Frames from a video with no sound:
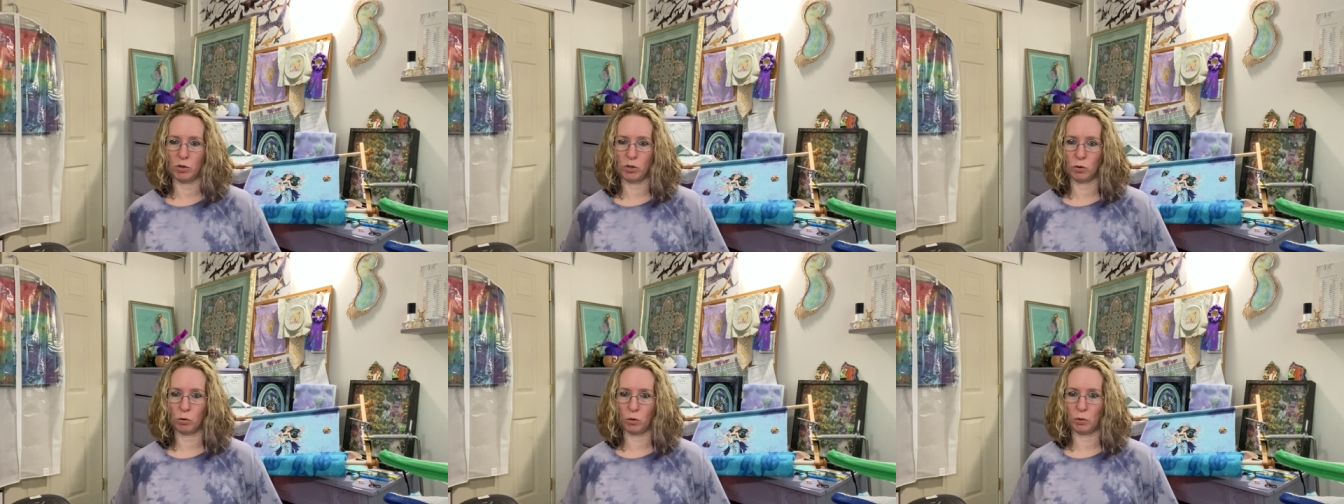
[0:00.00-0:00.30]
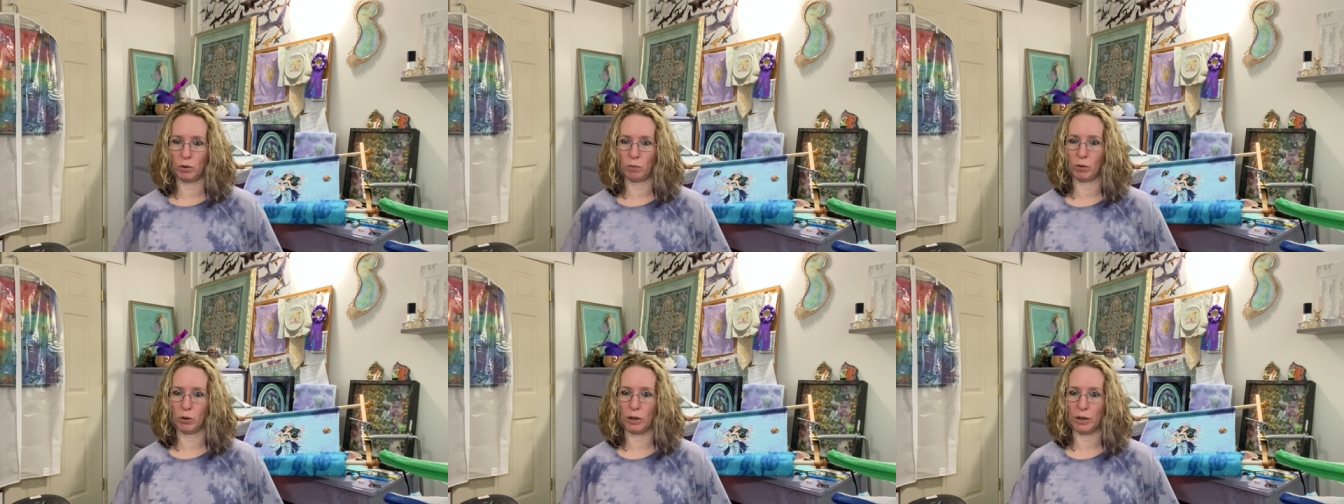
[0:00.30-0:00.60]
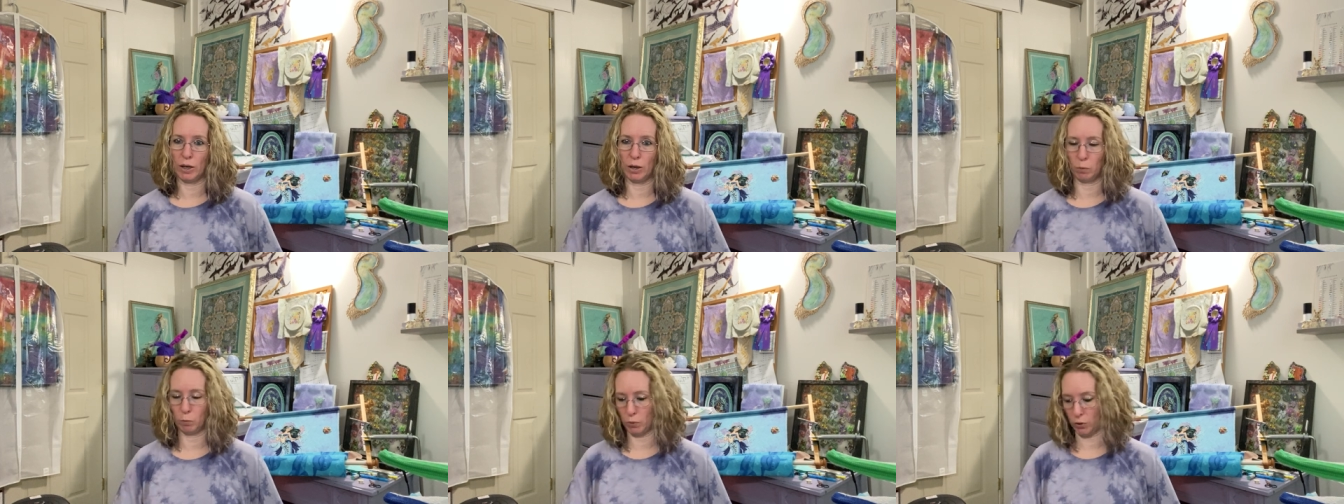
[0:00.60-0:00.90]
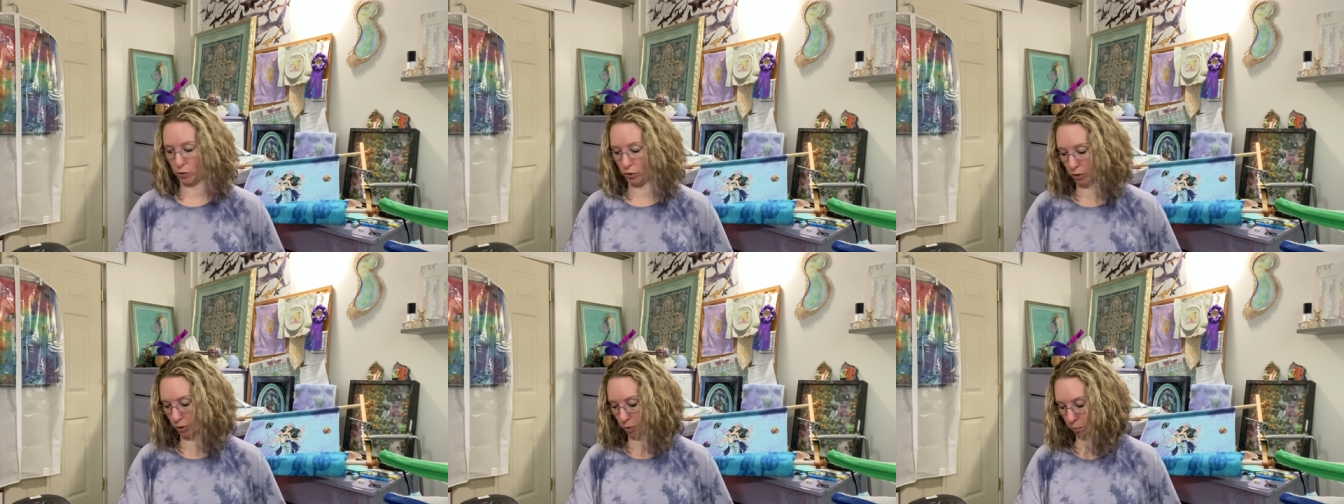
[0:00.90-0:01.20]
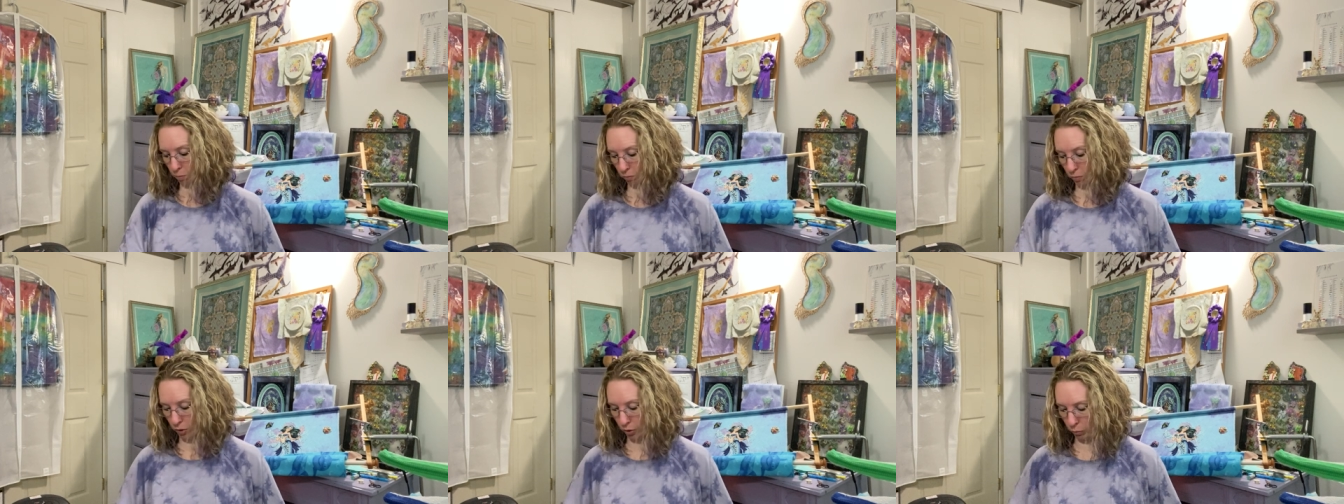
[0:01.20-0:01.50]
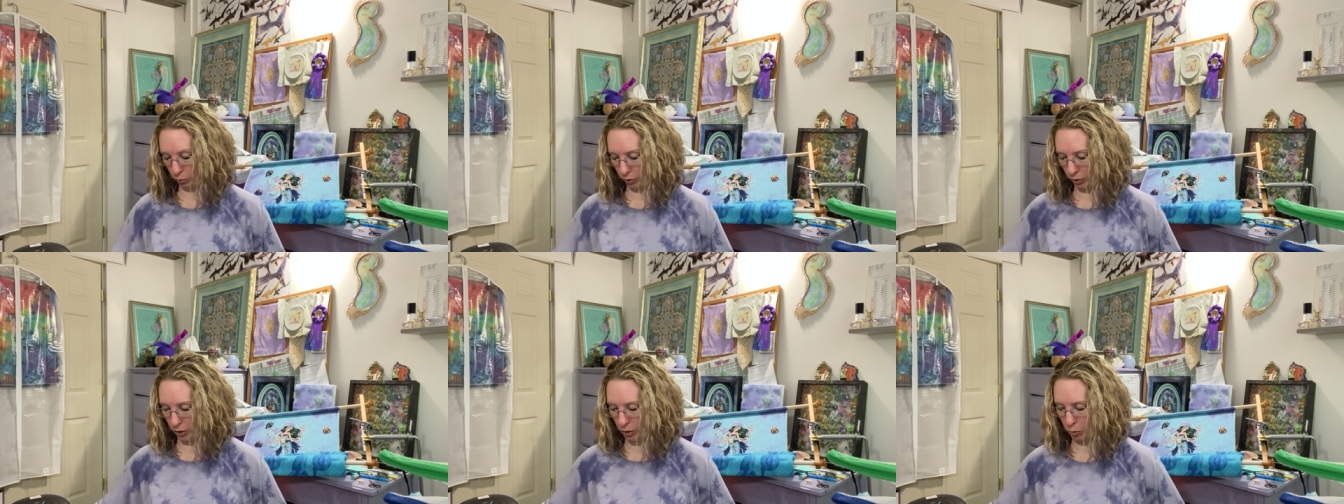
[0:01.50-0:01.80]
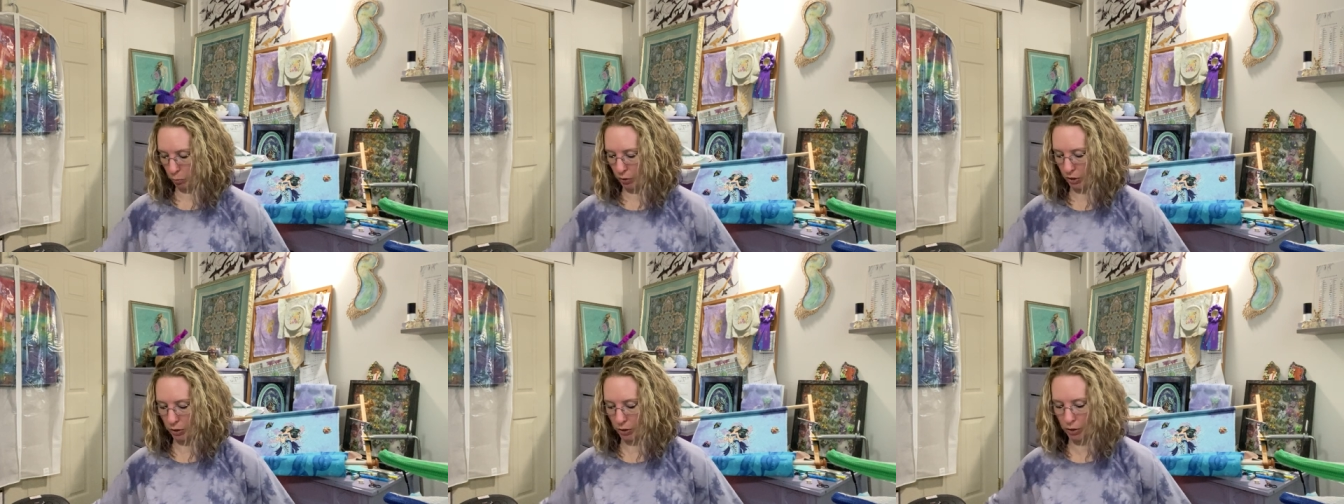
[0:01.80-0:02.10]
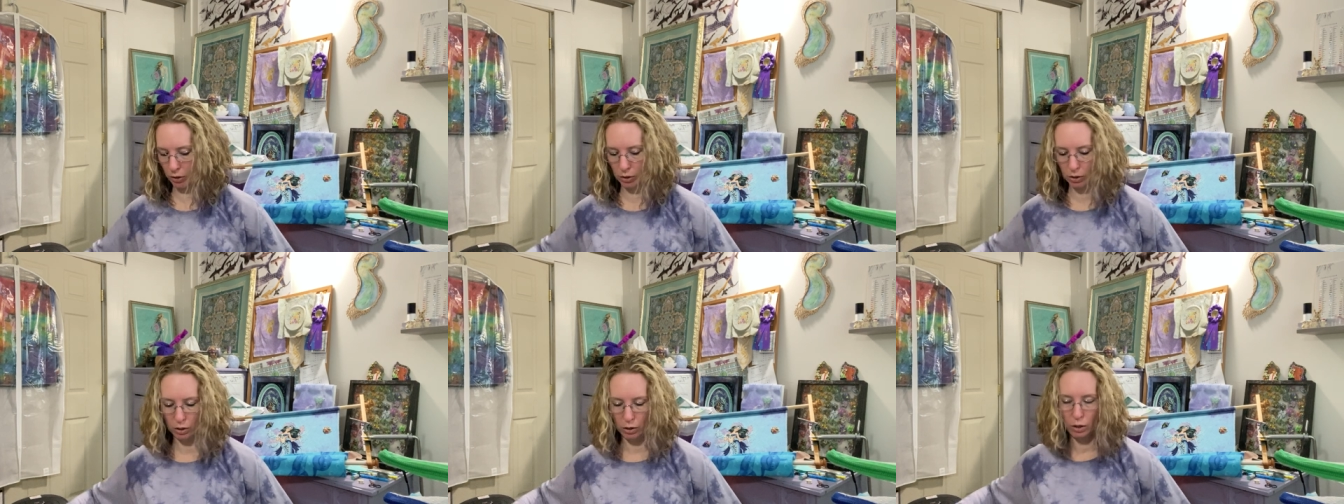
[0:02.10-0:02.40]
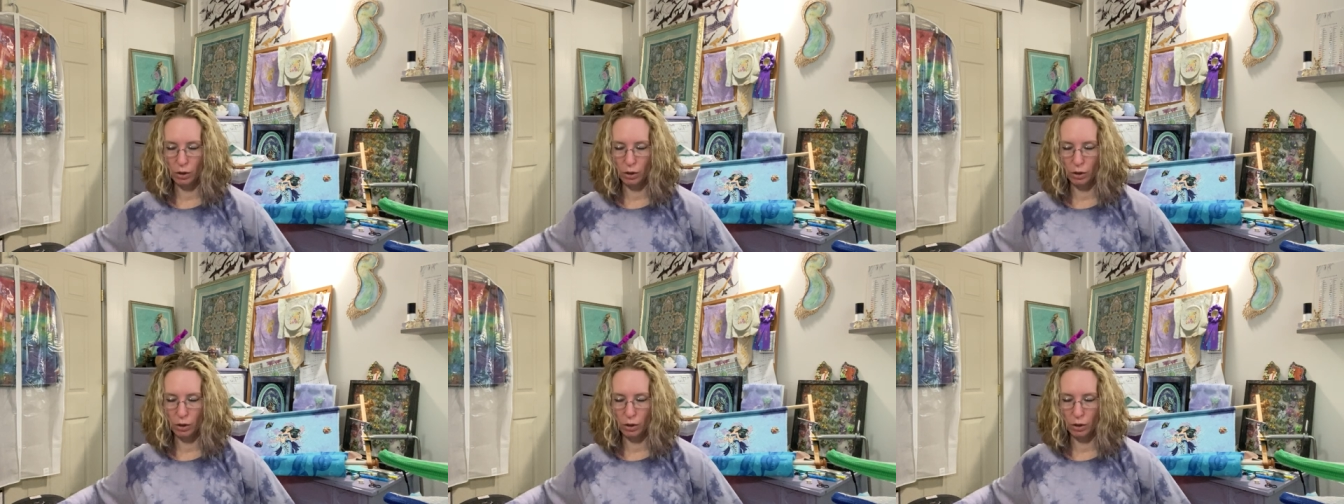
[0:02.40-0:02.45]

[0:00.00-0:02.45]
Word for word: silk weaver again once I'm done with these pieces.